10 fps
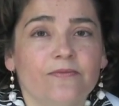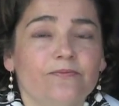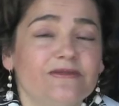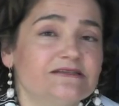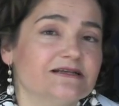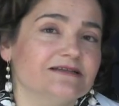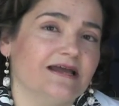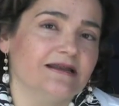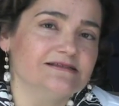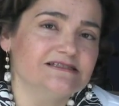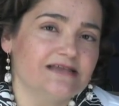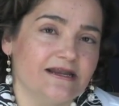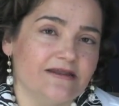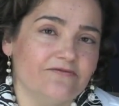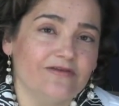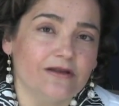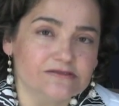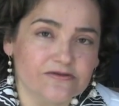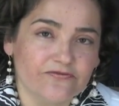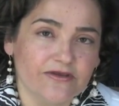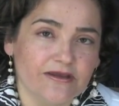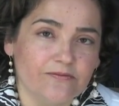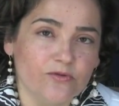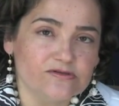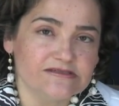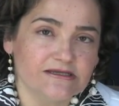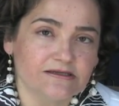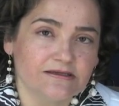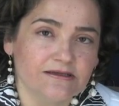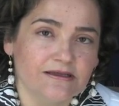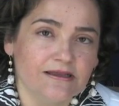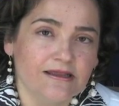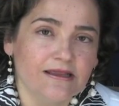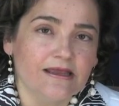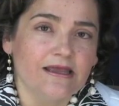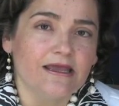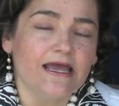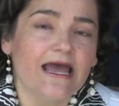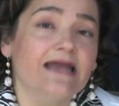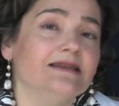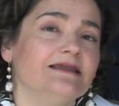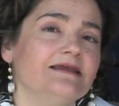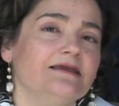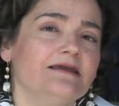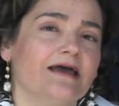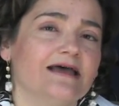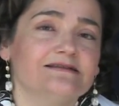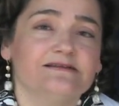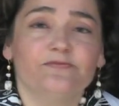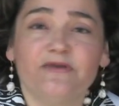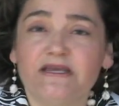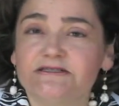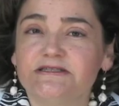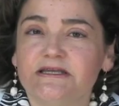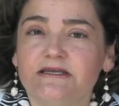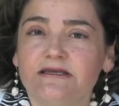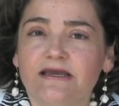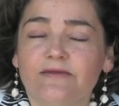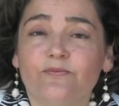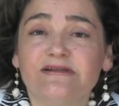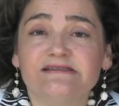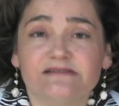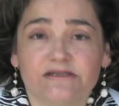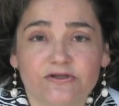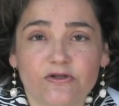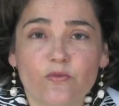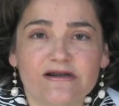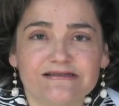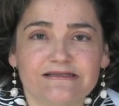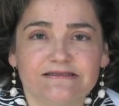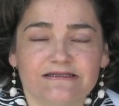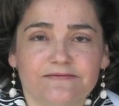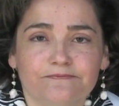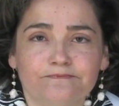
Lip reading: Mr. Catan studied philosophy and music, and he has his PhD in Princeton University.